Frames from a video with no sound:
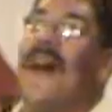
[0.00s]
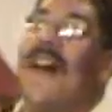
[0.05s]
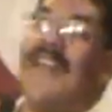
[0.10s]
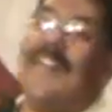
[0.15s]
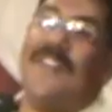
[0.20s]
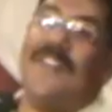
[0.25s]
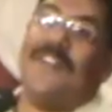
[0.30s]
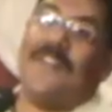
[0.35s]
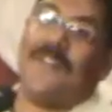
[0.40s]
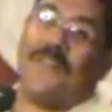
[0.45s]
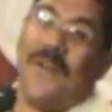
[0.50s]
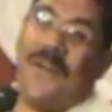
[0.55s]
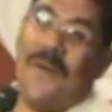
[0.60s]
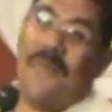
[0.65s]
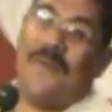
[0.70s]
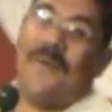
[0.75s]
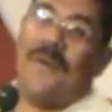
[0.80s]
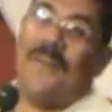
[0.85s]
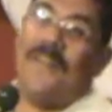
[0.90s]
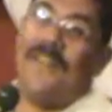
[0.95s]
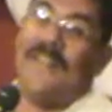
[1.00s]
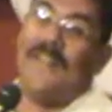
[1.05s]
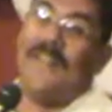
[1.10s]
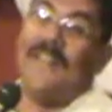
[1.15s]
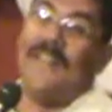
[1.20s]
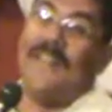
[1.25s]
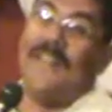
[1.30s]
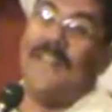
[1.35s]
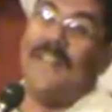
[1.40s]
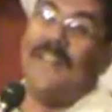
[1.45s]
out of your trouble.
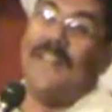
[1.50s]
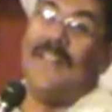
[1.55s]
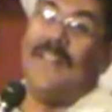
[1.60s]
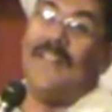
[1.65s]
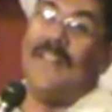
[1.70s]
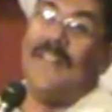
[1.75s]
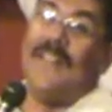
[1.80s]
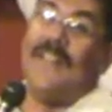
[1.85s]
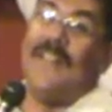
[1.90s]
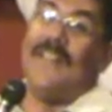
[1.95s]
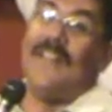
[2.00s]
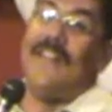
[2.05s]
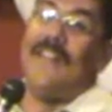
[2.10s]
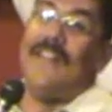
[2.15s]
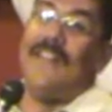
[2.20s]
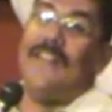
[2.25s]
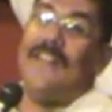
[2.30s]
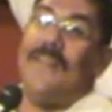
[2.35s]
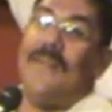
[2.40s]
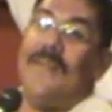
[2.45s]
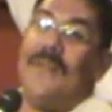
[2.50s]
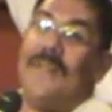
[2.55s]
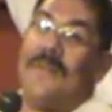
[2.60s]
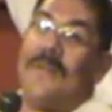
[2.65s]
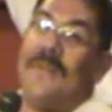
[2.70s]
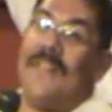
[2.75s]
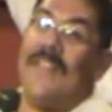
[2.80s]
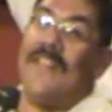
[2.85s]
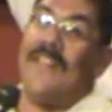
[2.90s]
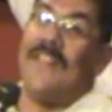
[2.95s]
You with
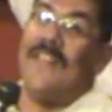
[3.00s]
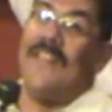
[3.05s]
me?